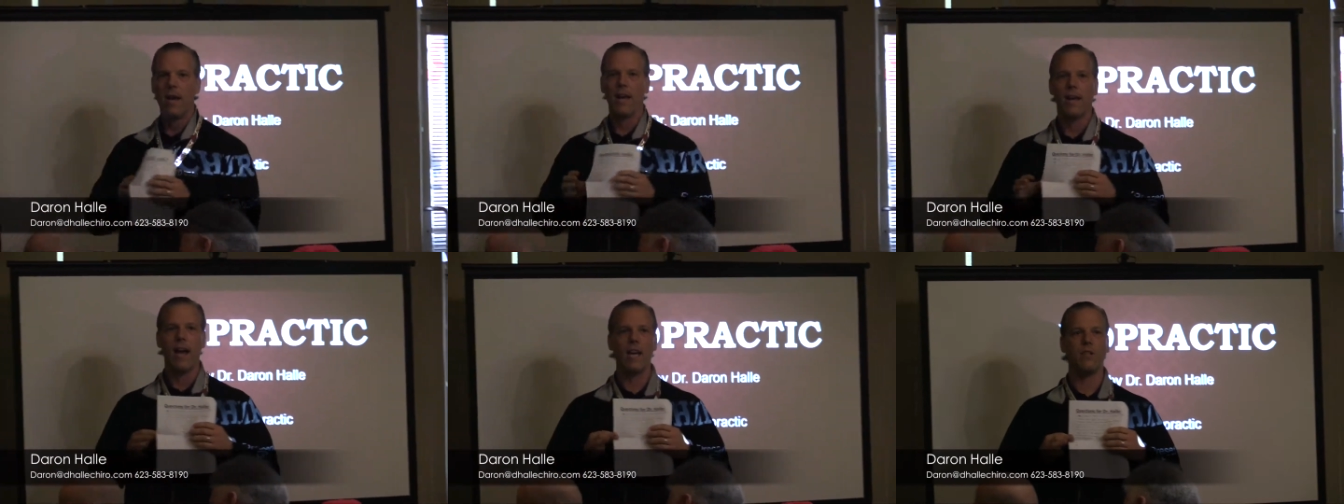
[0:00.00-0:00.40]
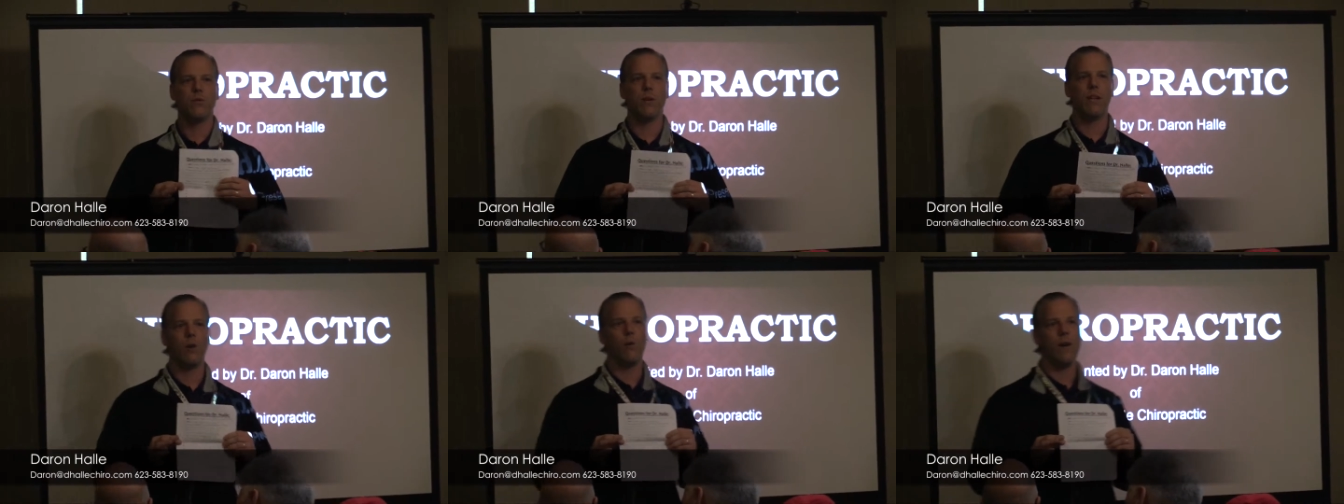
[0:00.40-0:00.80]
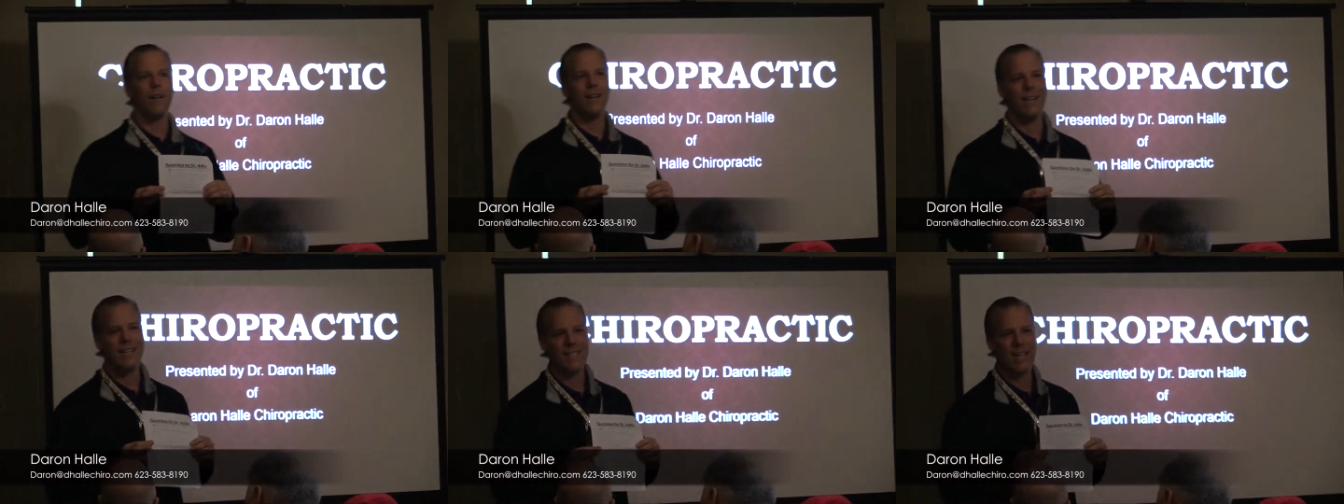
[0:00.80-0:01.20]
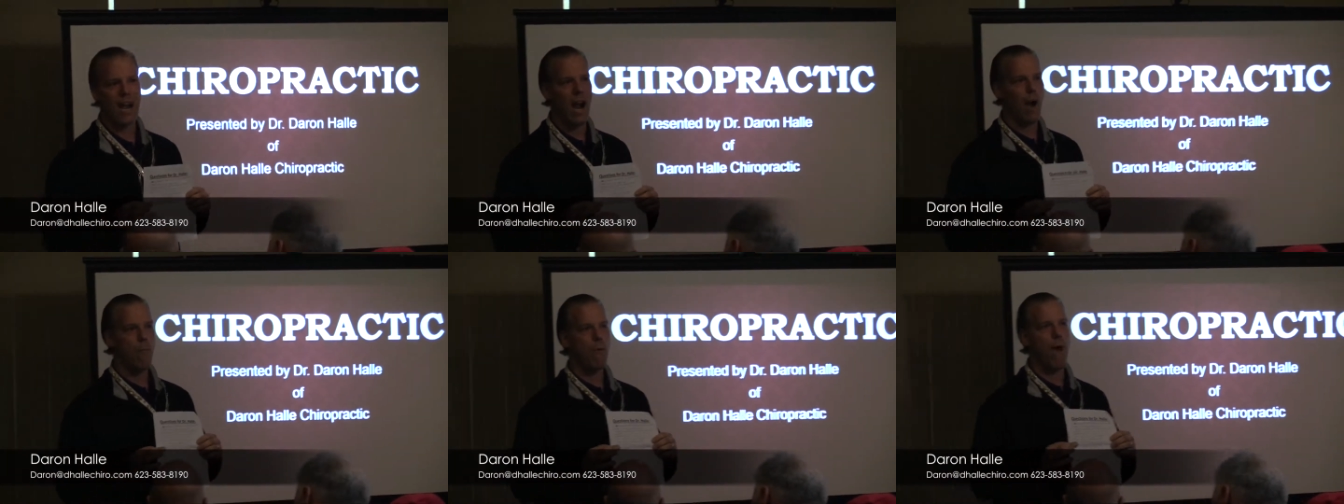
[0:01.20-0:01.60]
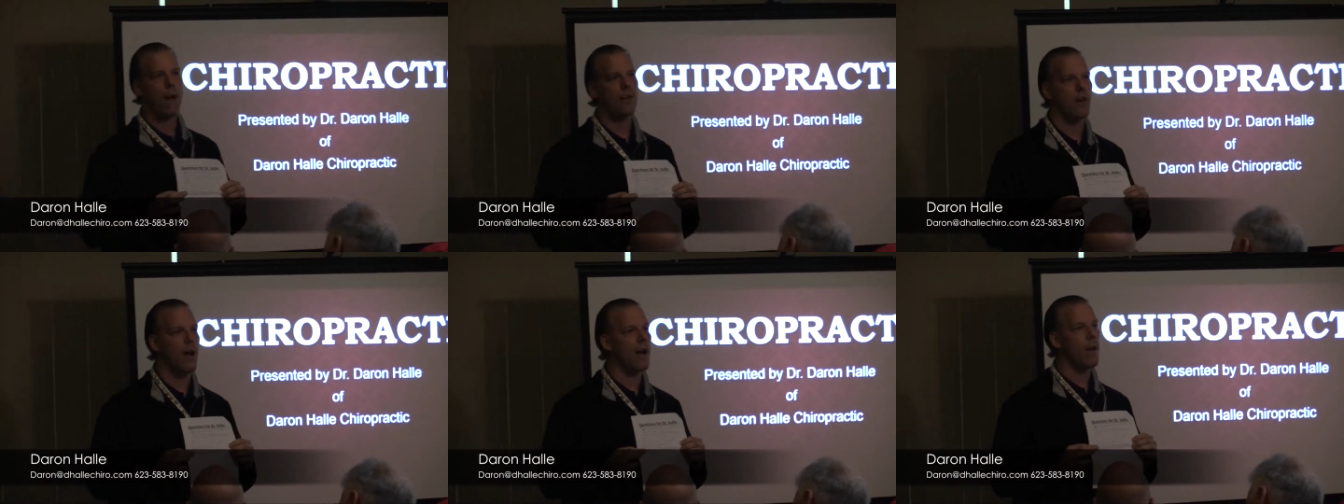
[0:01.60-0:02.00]
Guys, really quickly, as a
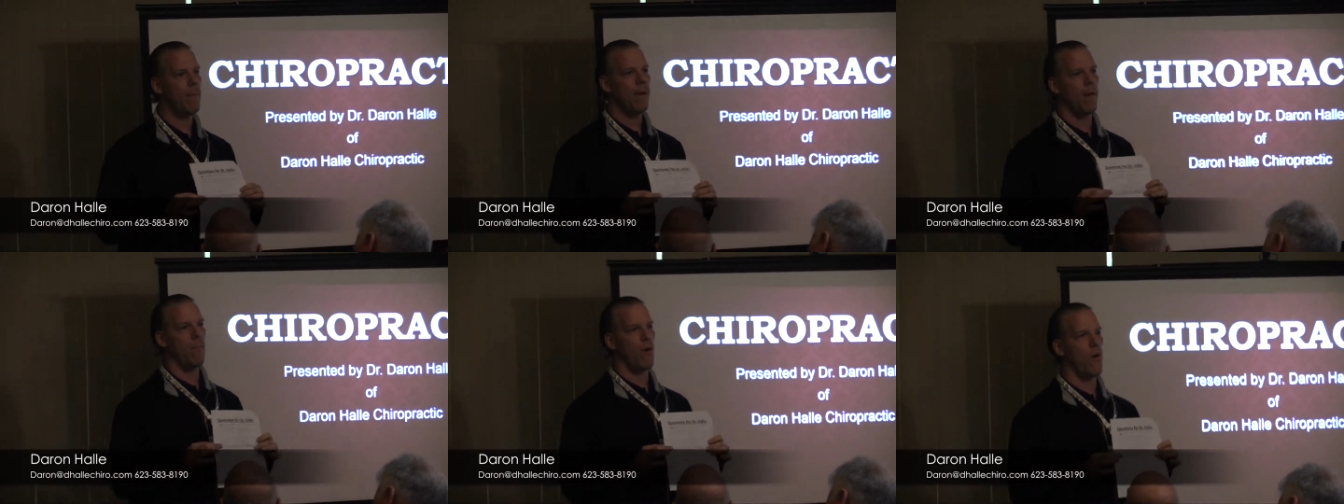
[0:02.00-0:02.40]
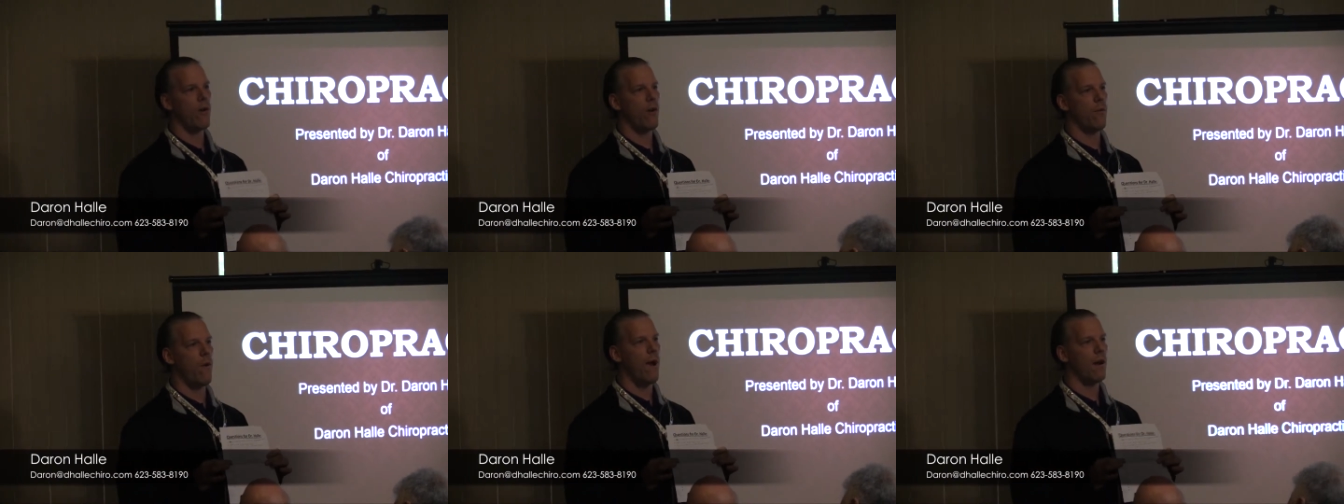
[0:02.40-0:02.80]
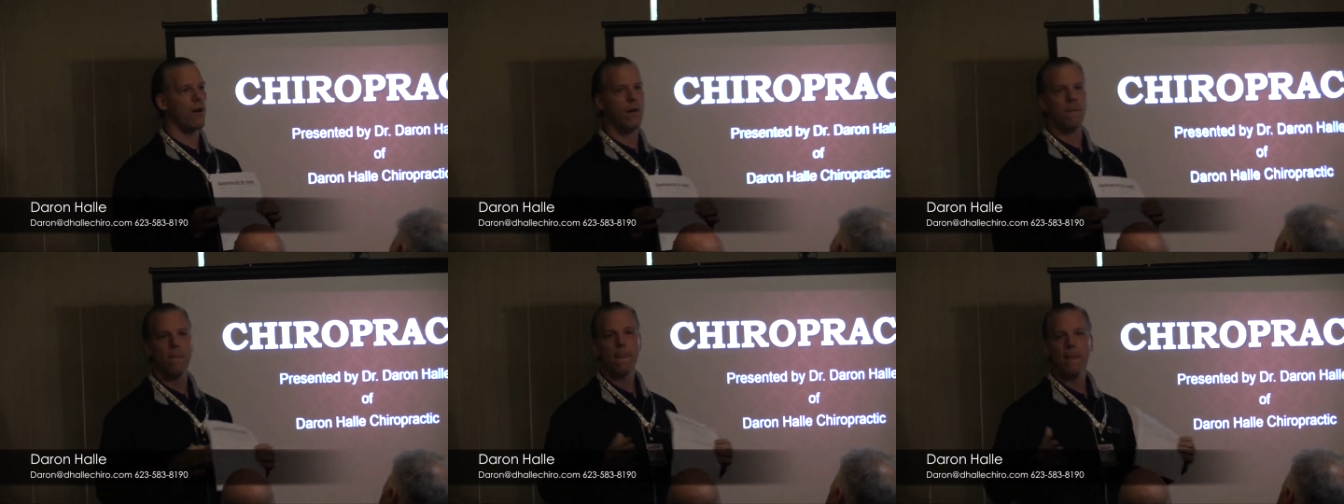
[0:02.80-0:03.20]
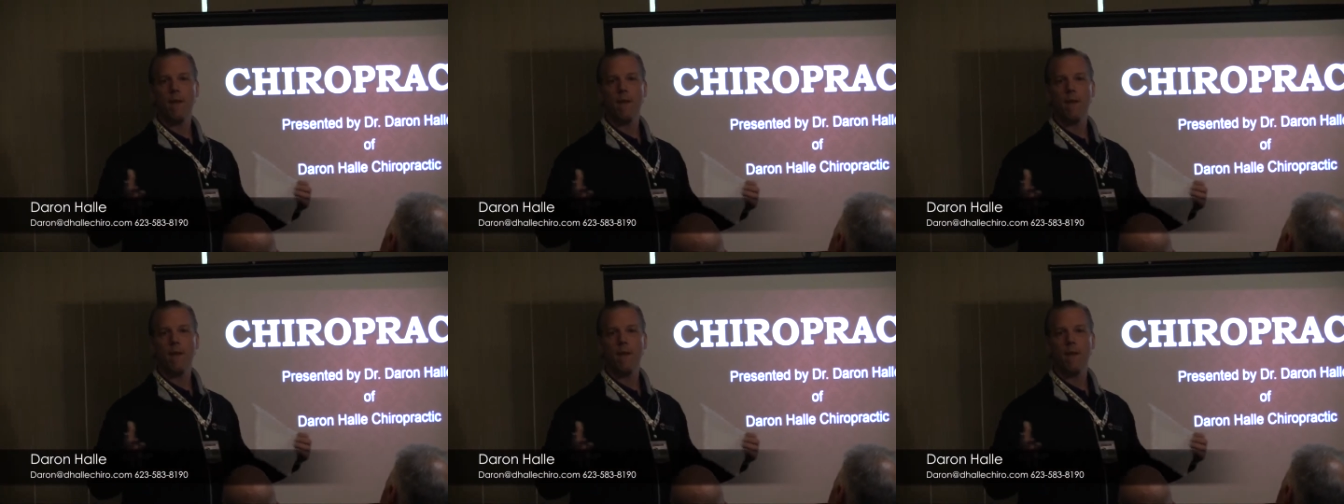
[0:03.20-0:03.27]
chiropractor, I'm going to be a broken record.